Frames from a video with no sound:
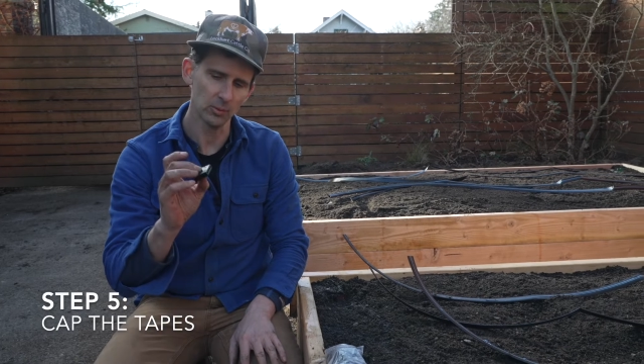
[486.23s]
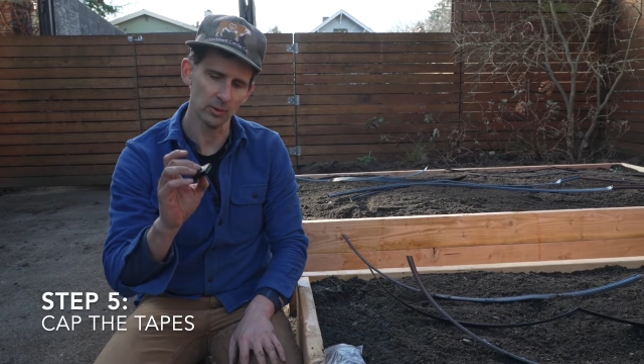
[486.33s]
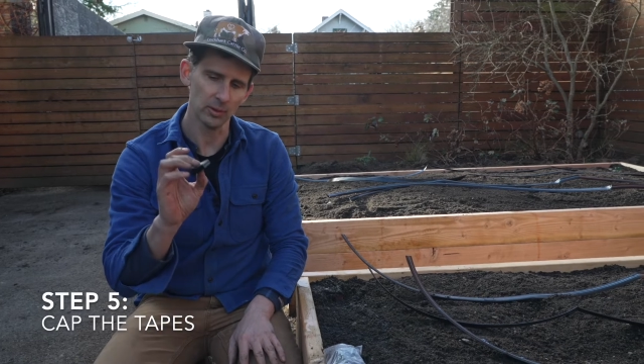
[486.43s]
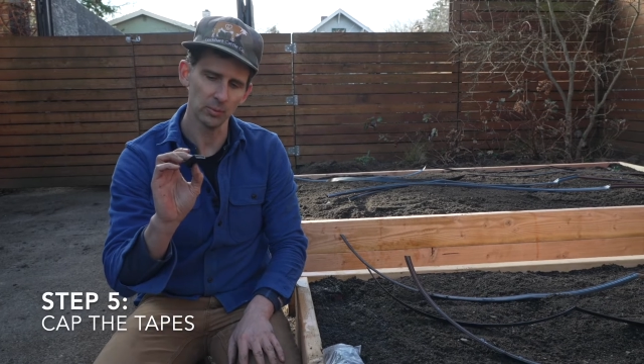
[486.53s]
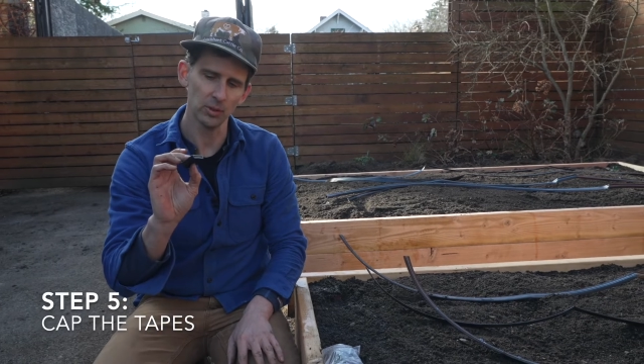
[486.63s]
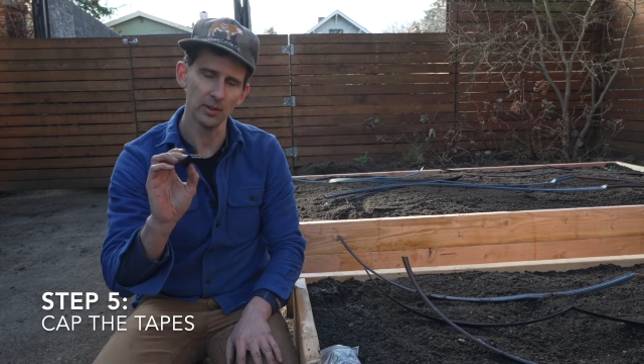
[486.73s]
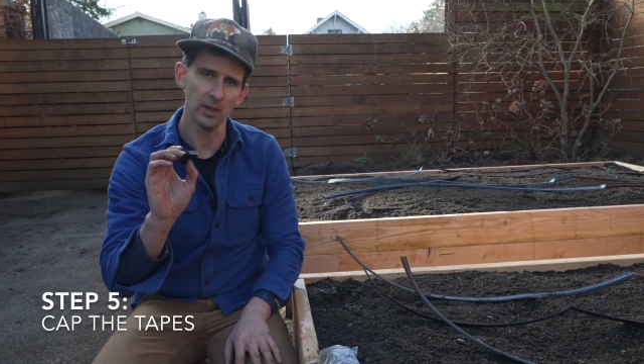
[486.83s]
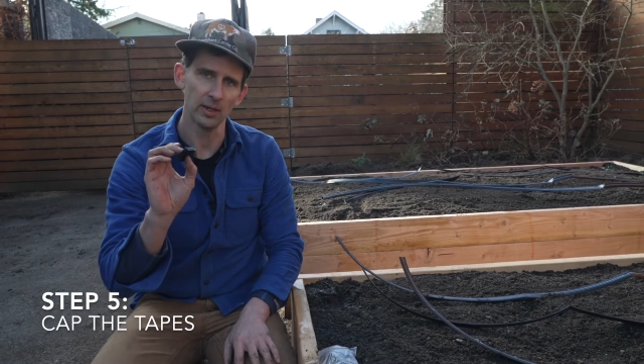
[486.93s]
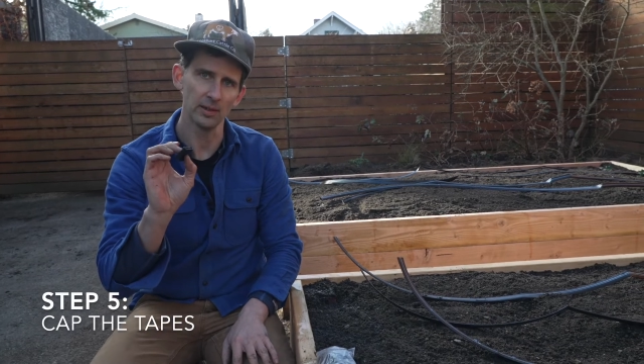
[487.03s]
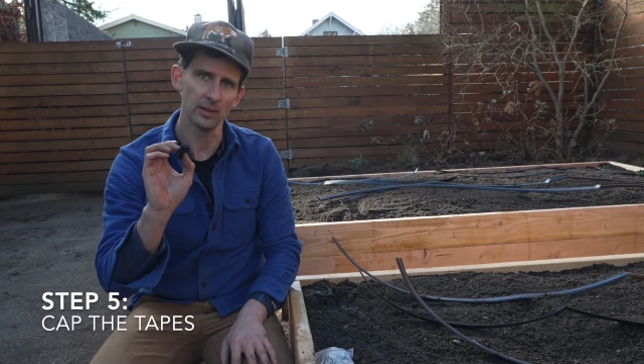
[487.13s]
we're going to put
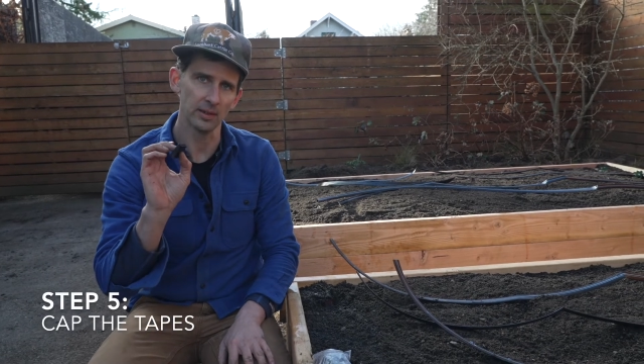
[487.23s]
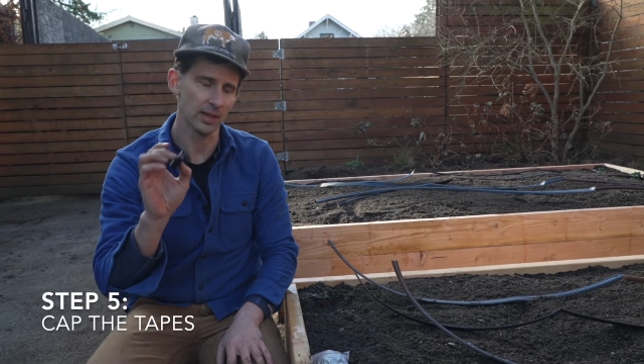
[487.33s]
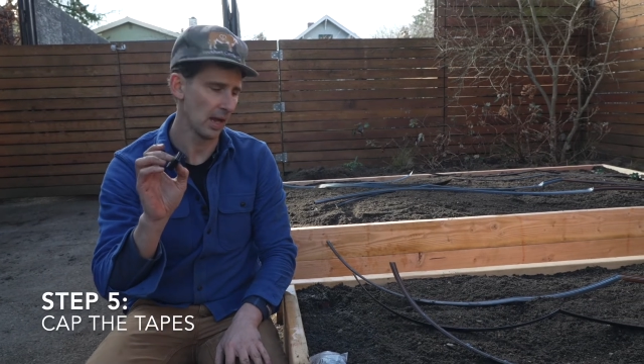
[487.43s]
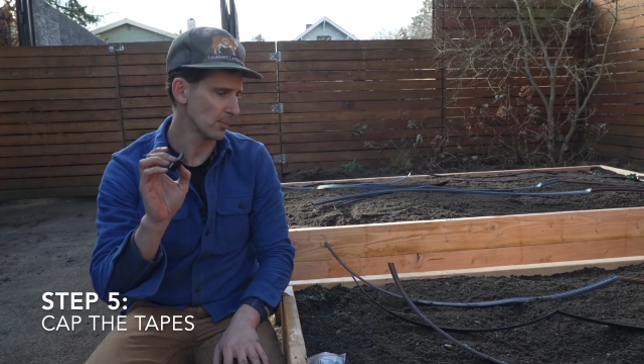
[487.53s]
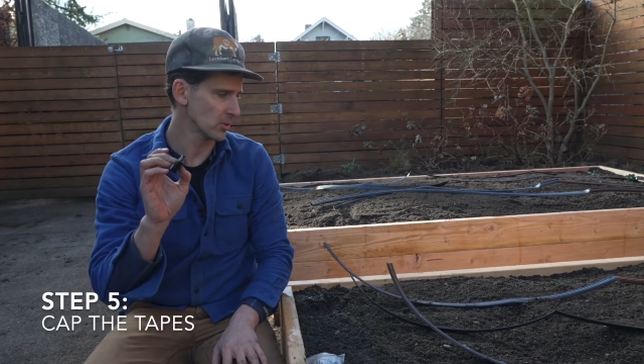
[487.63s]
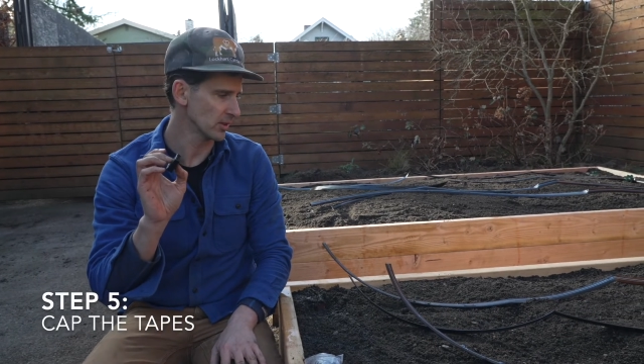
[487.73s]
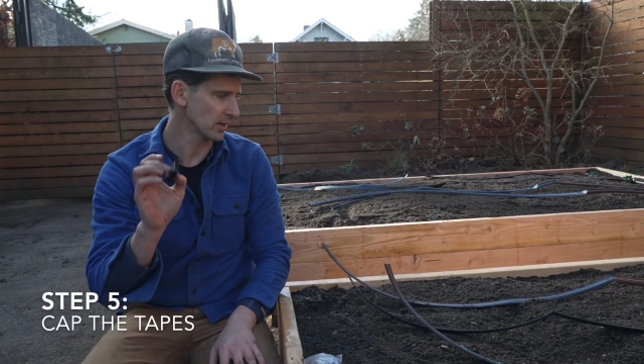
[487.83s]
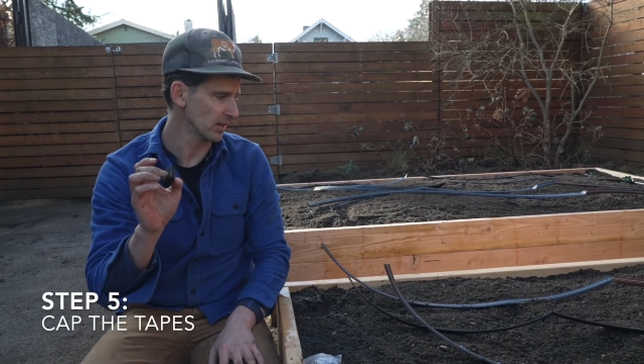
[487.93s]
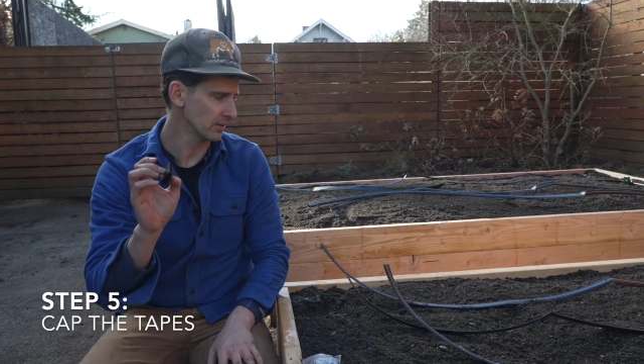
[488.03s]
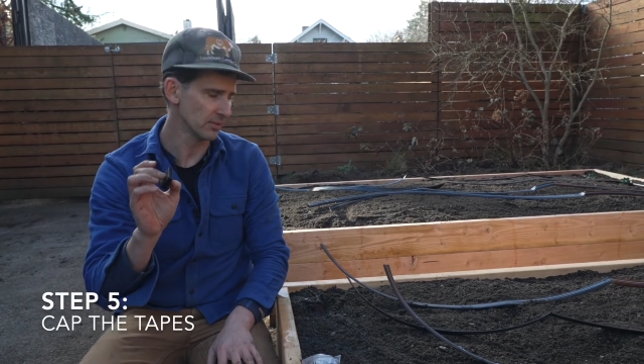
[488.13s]
on a cap to
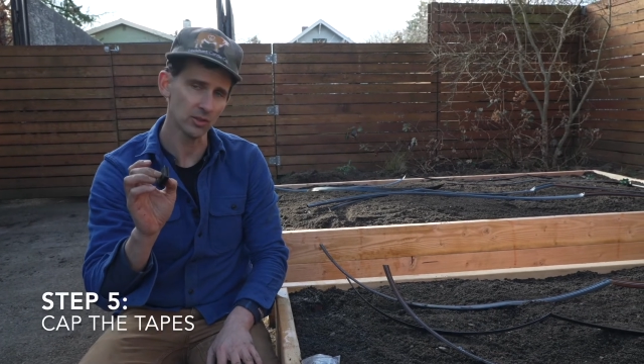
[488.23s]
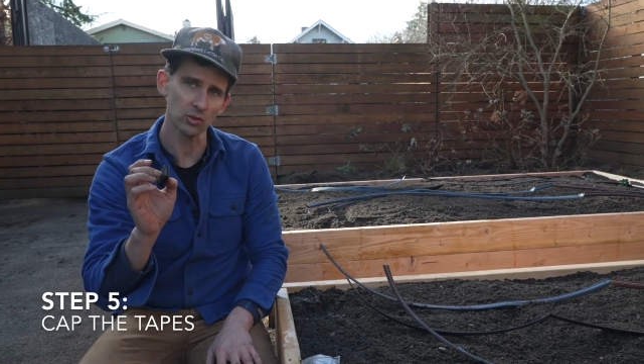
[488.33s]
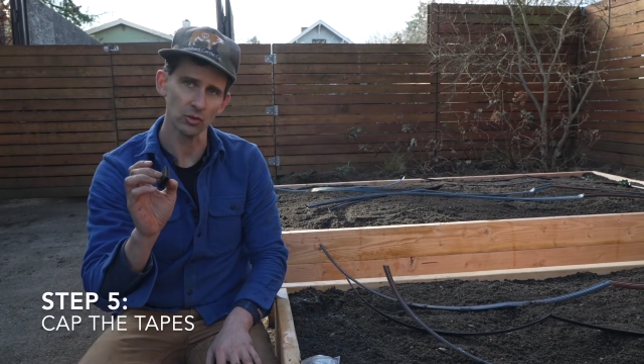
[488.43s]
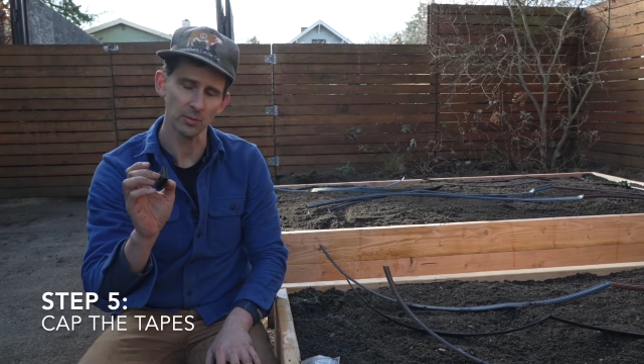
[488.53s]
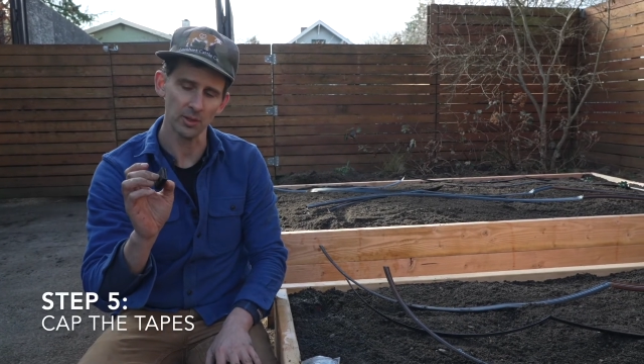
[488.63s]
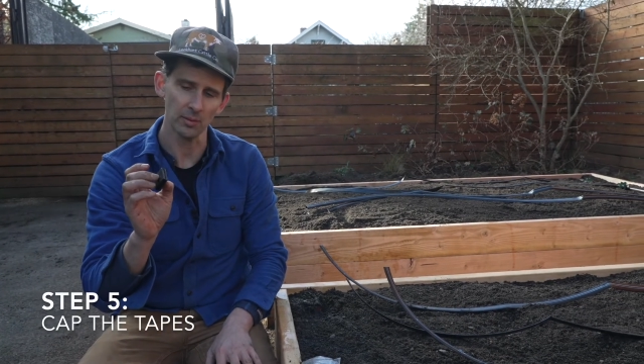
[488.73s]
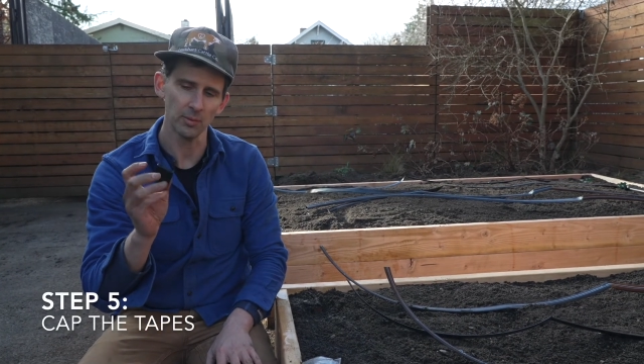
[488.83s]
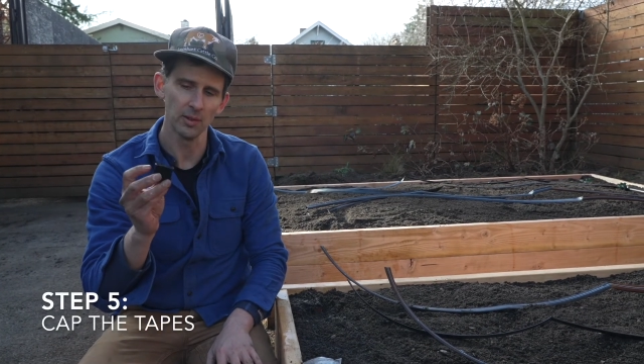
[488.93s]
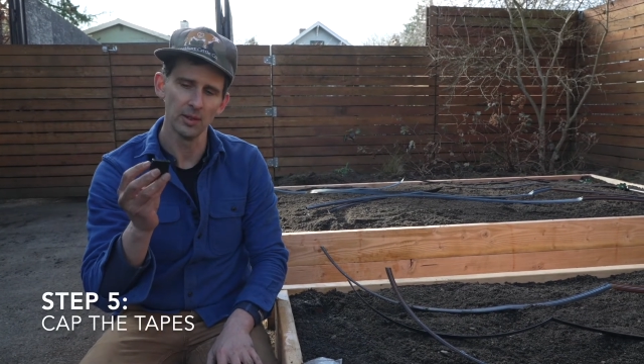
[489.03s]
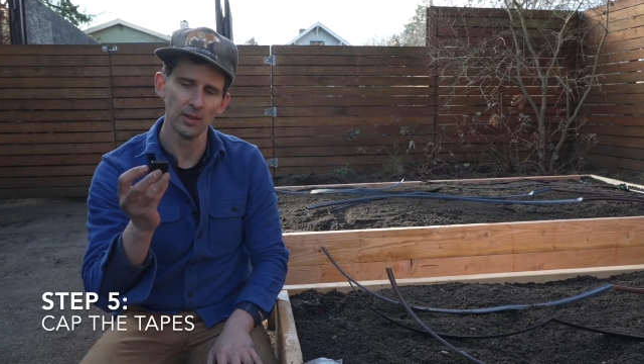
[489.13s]
the end of each drip tape.